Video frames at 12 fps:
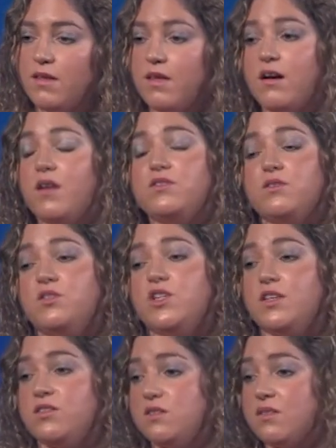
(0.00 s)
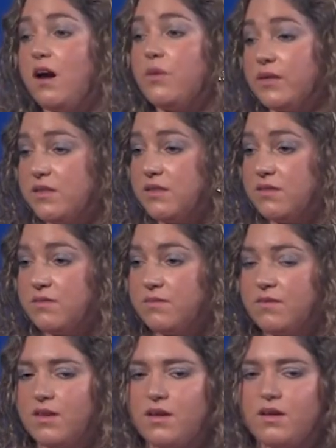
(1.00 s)
That also changes currents.
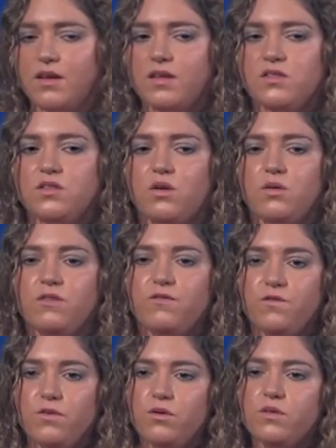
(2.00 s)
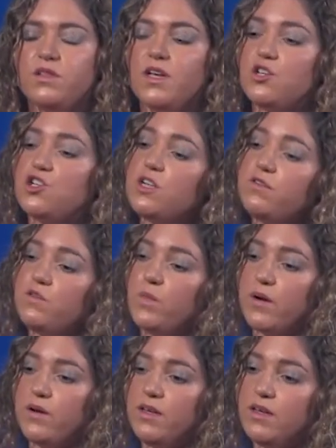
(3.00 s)
And so the food can shift
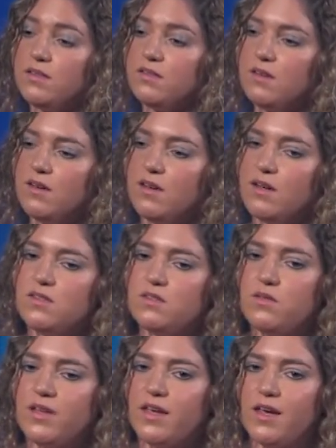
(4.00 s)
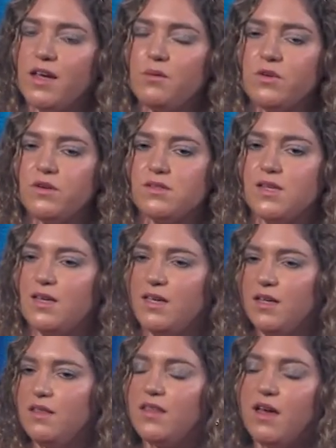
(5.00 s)
where it is. And so the animals that
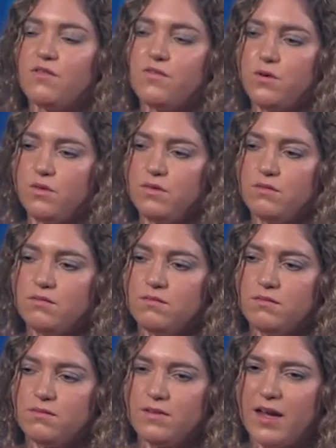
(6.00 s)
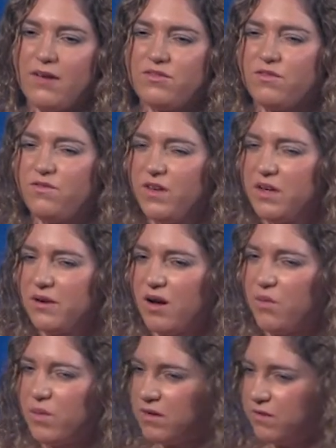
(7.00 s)
eat that food have to figure
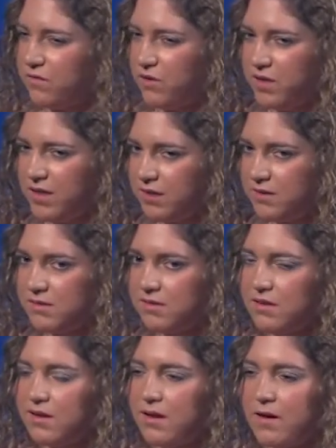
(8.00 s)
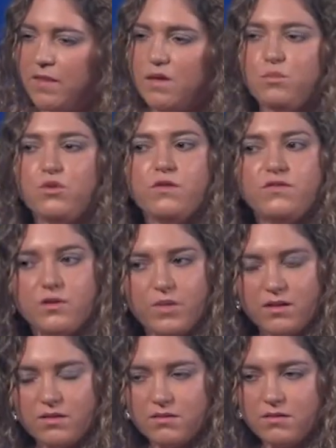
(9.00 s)
out where their food is and then move to
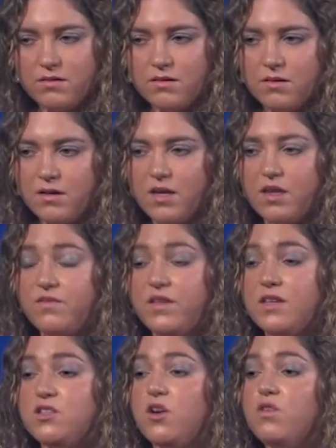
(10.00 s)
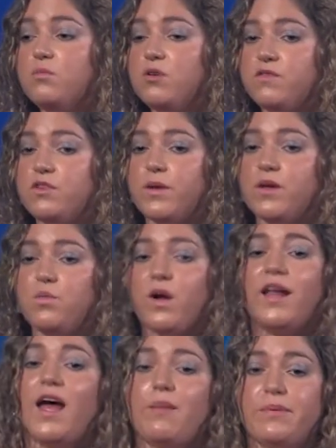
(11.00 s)
it. And if they don't move to it,
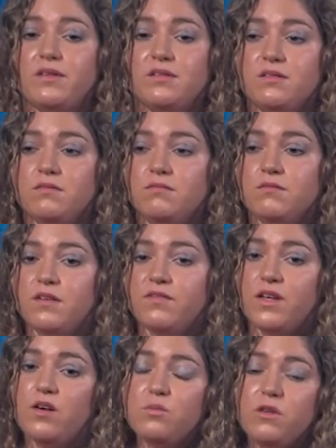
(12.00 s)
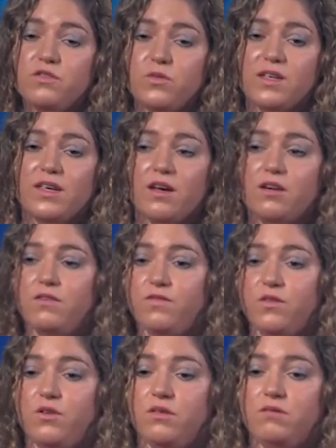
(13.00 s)
what happens? If they don't move to it and get good
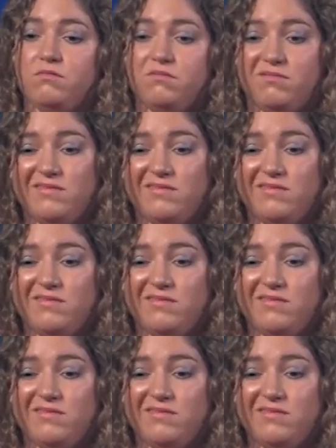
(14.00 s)
food,